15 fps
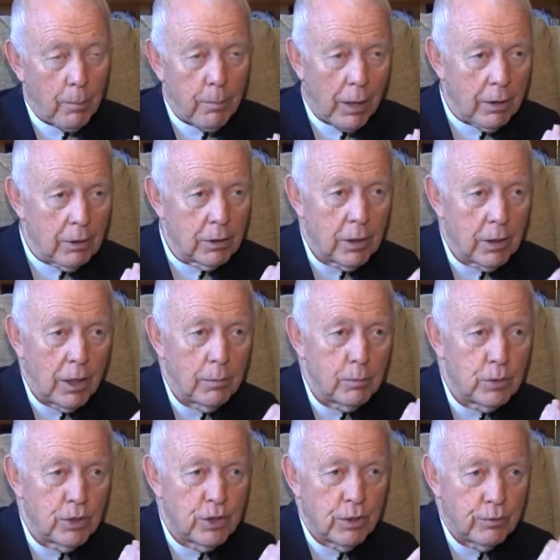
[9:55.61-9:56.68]

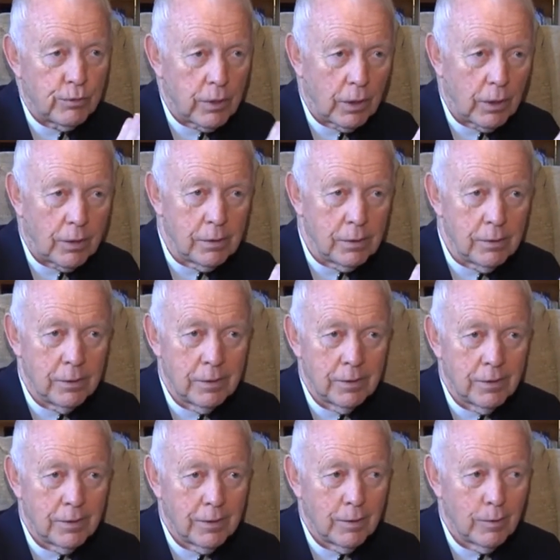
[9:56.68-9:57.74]
paradigm-shifting
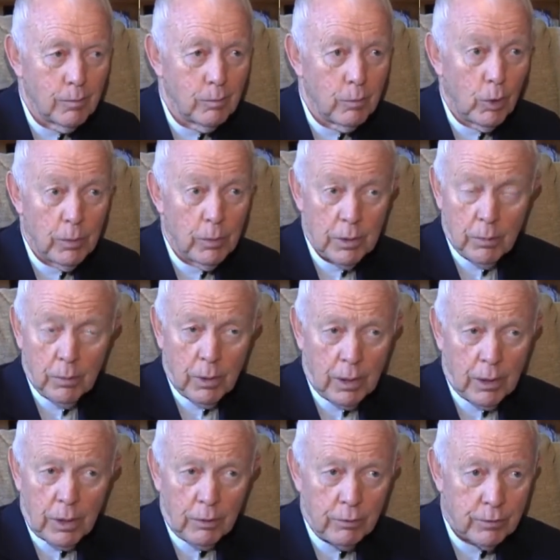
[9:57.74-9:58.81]
moment in my
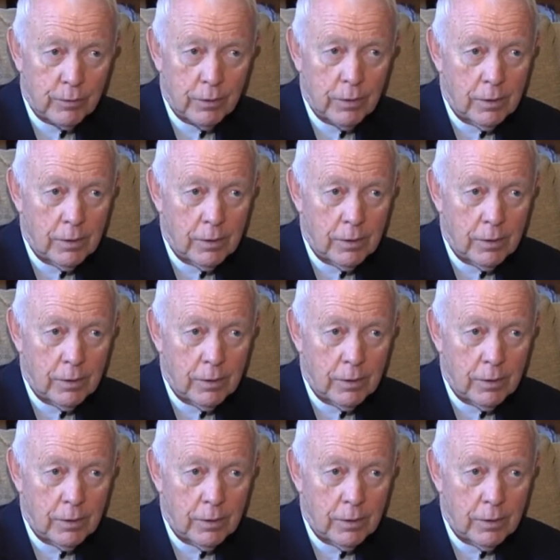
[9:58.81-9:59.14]
life,